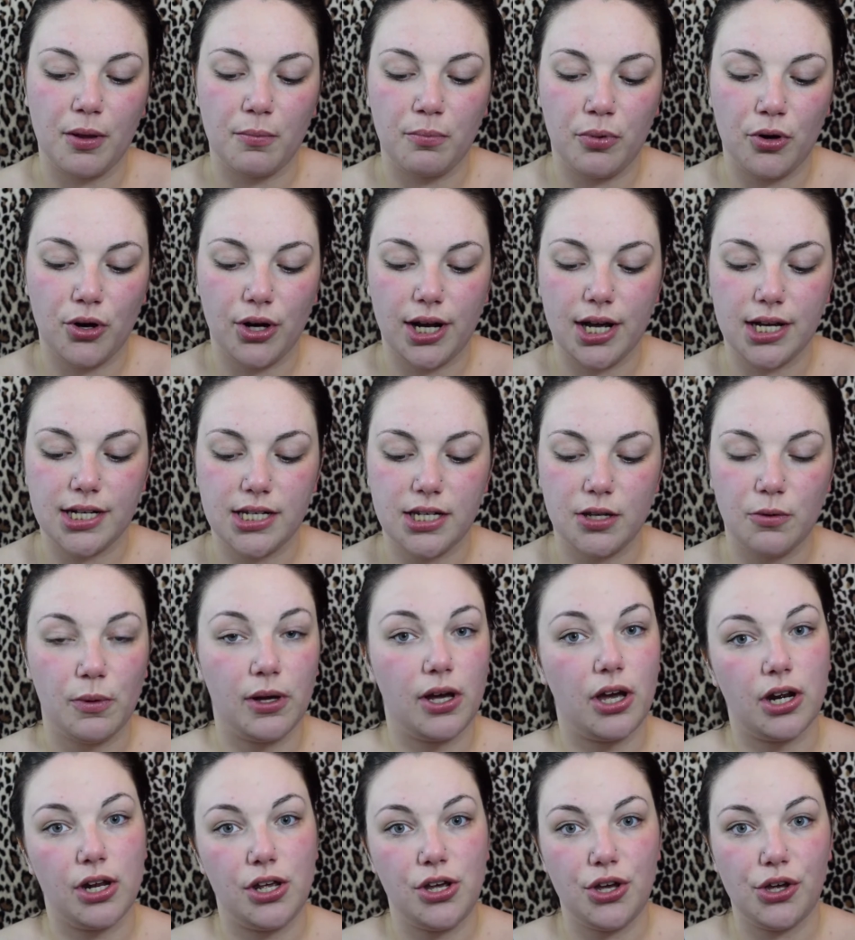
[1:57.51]
product that we're
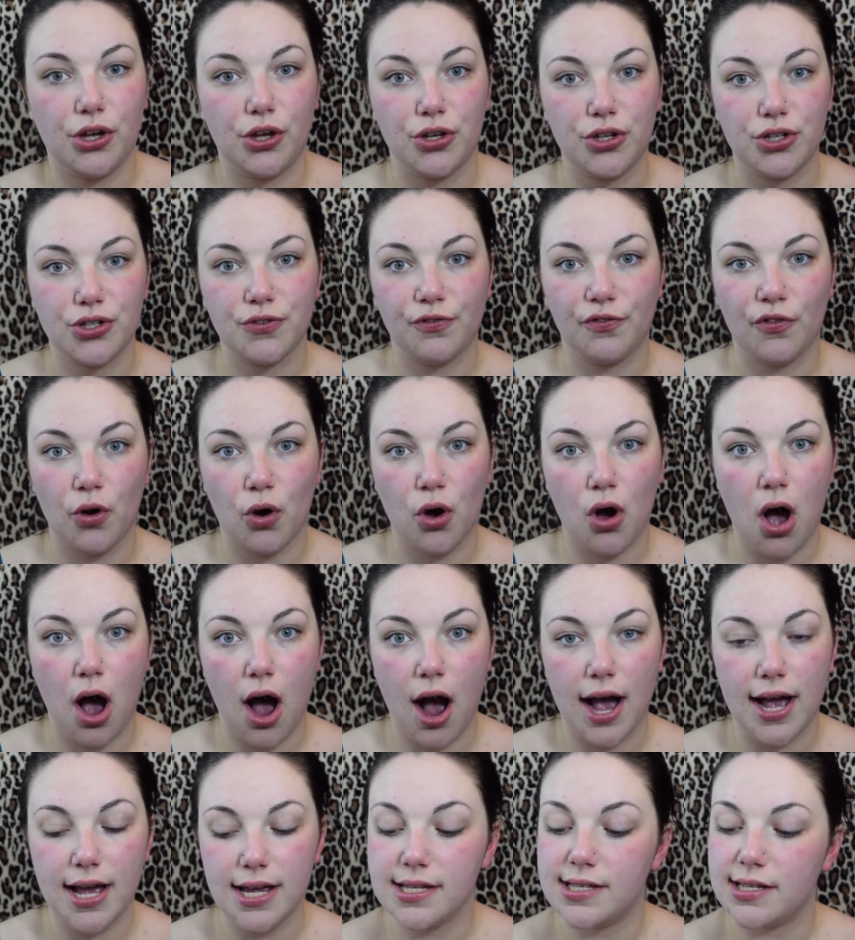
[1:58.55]
going to use for
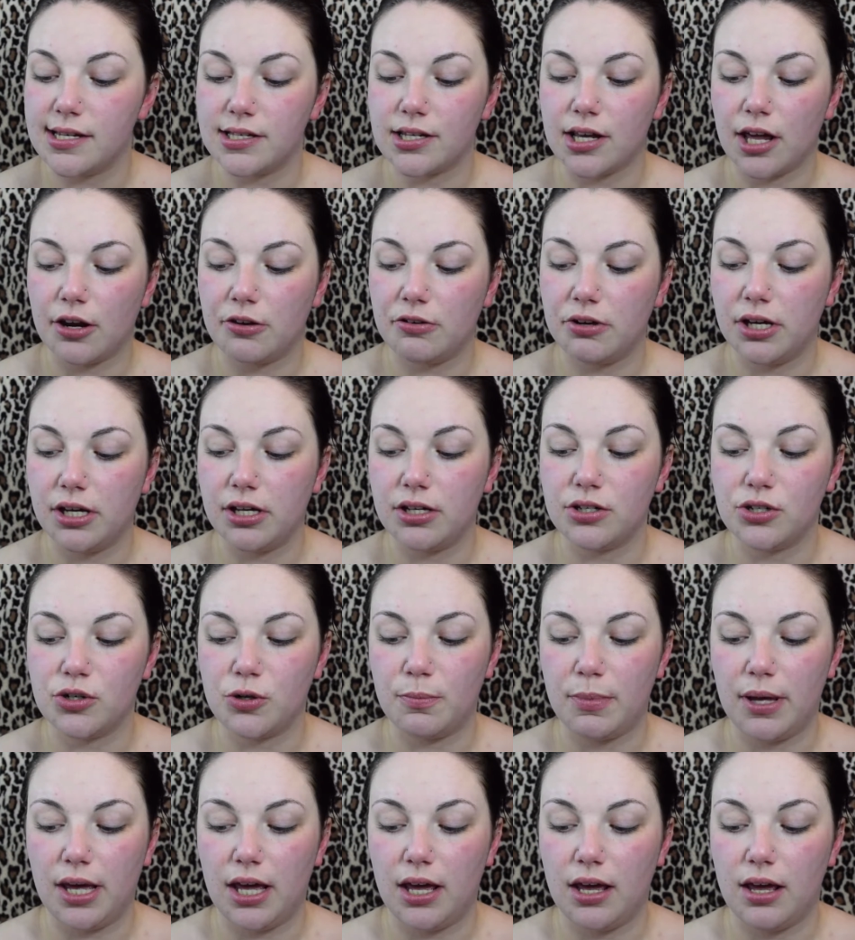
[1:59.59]
eyes is going to
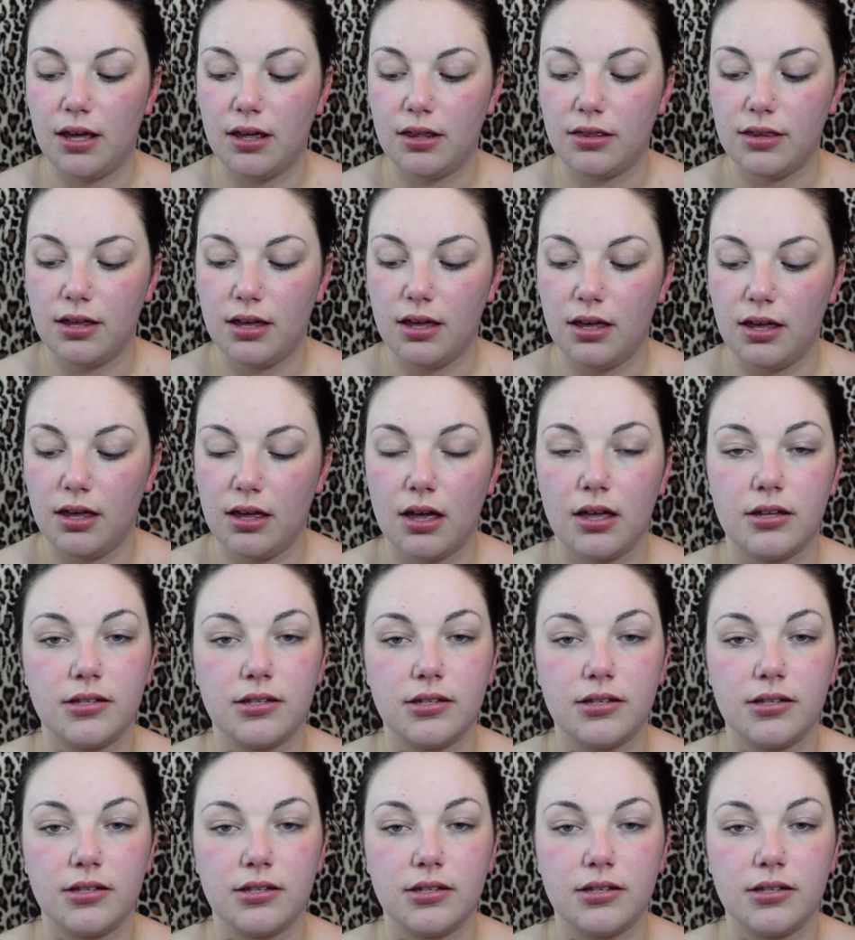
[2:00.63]
be the